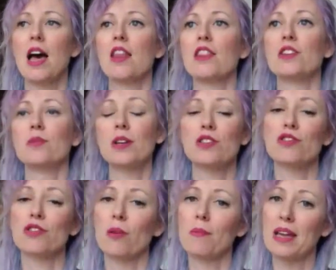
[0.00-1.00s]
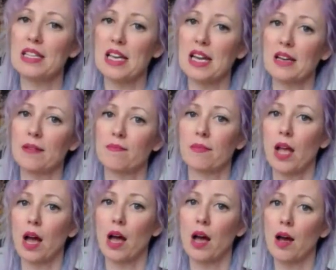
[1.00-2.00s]
The sweatshirts are amazing.
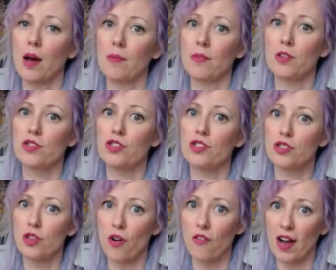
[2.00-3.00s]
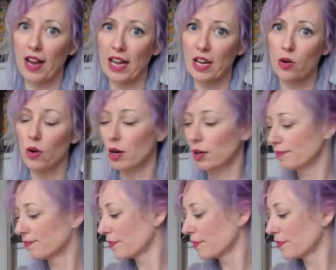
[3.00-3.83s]
They're so fucking cool.